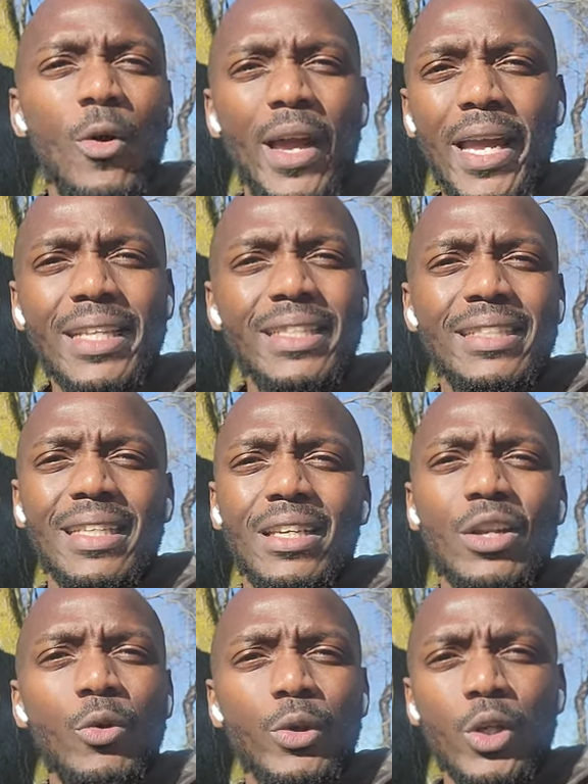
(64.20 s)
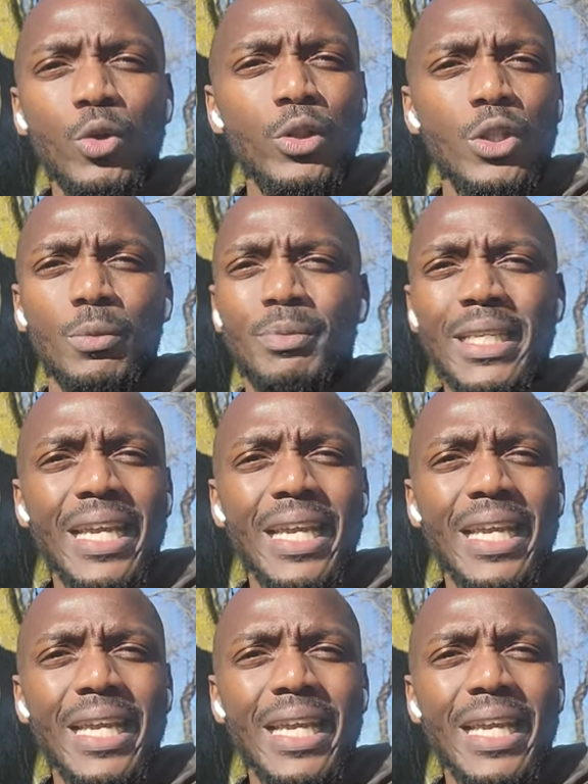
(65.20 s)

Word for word: no Insta, no YouTube,